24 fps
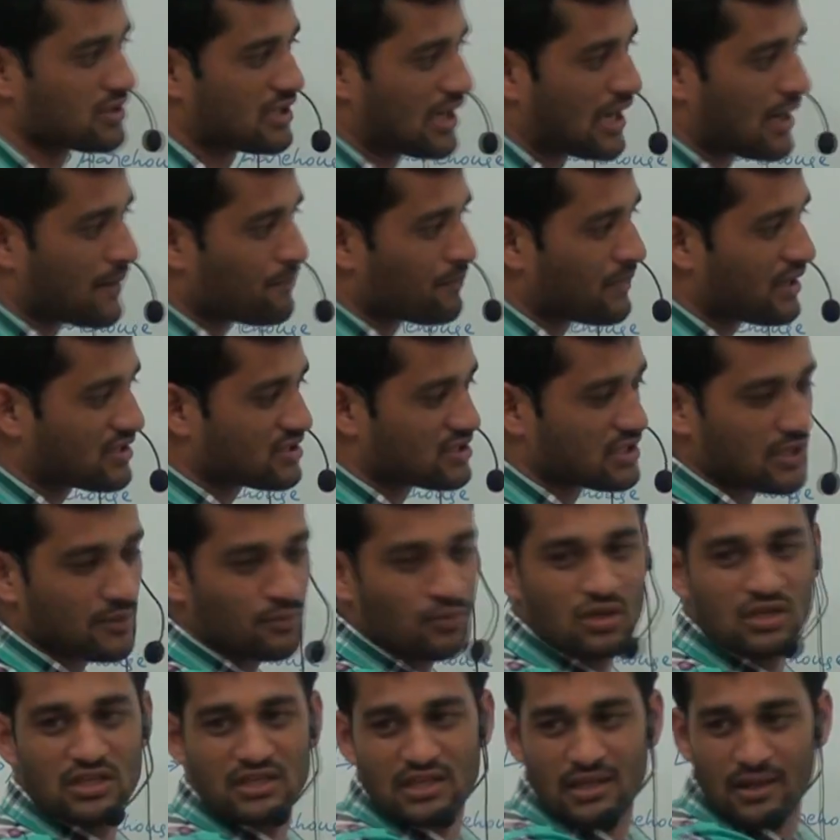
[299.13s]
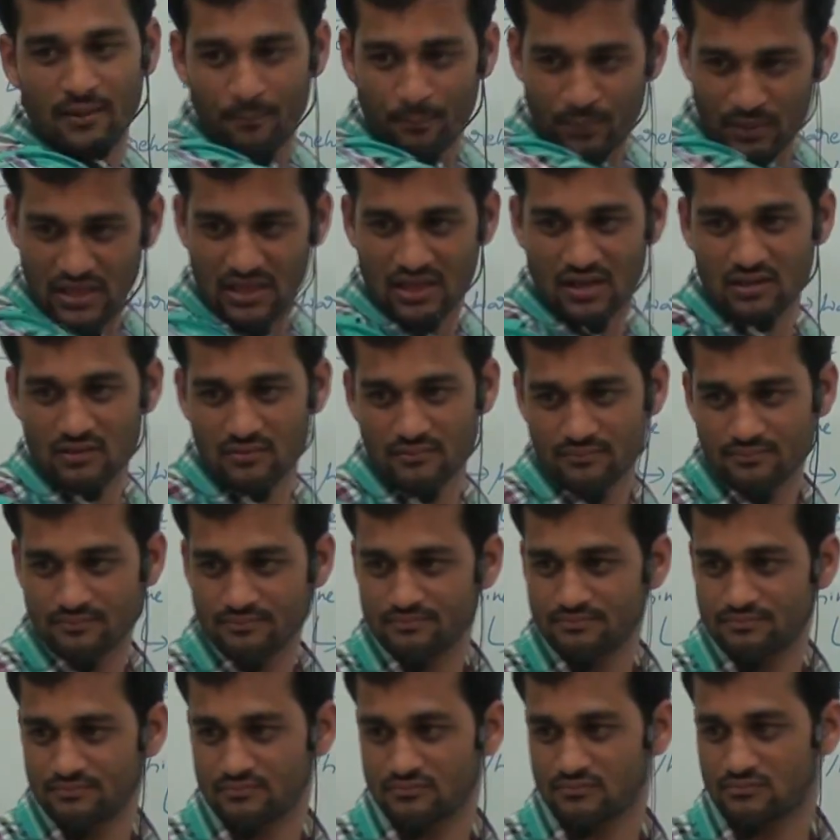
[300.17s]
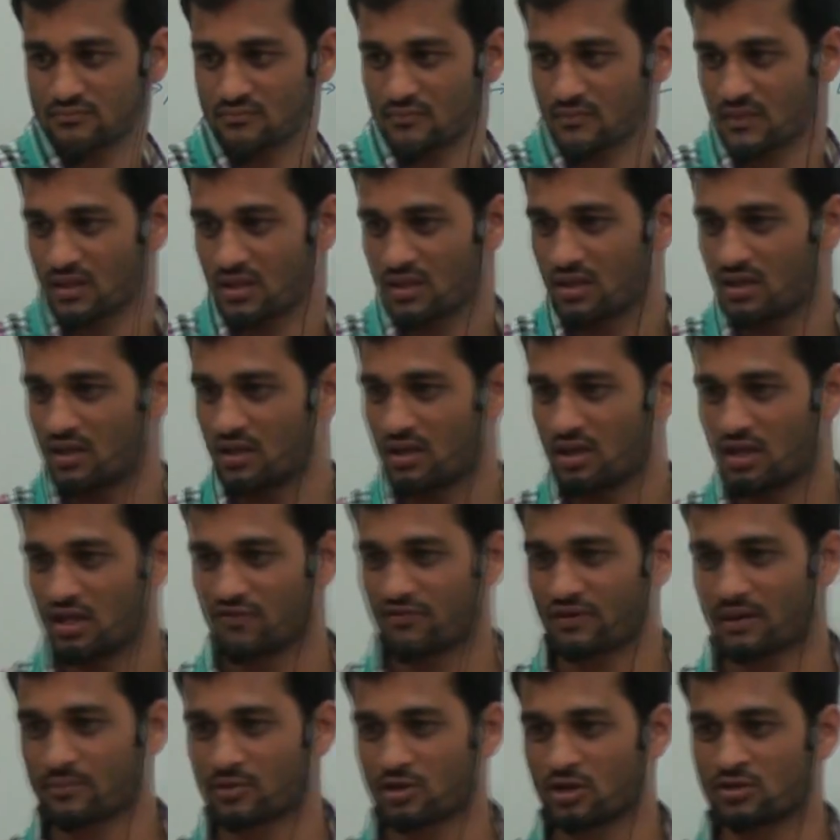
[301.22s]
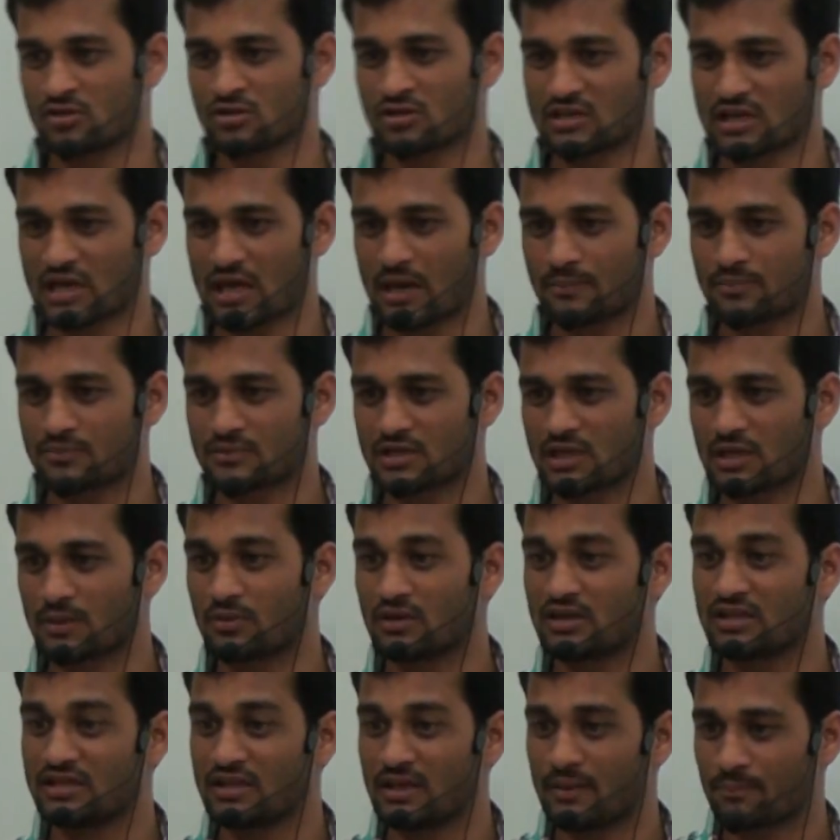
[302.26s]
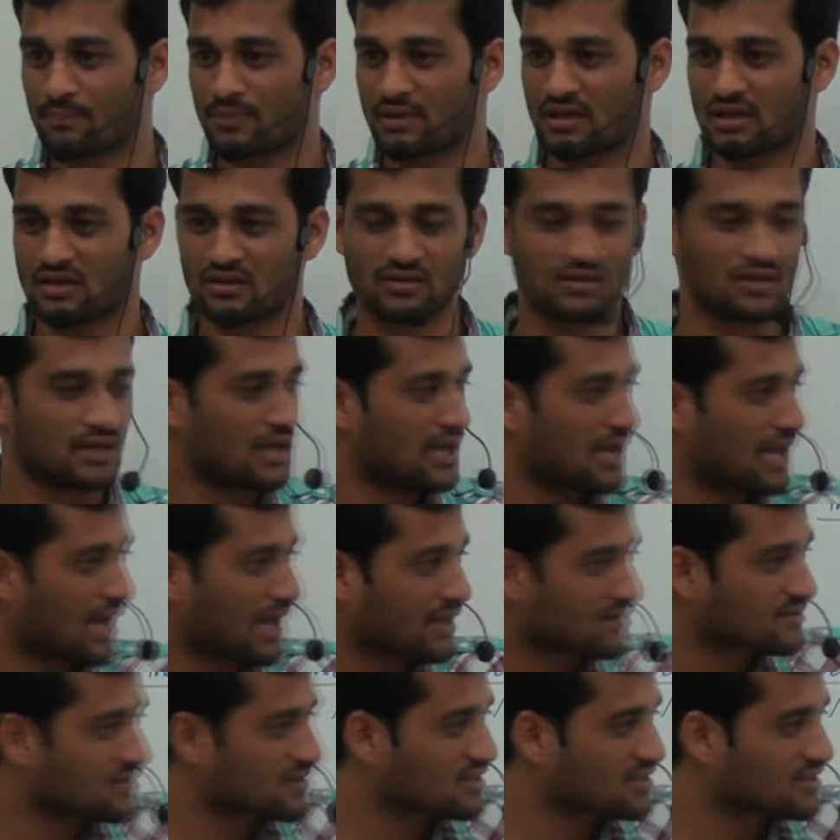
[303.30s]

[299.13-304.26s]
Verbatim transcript: drop my table E M P L, if I am going to drop table E M P L, as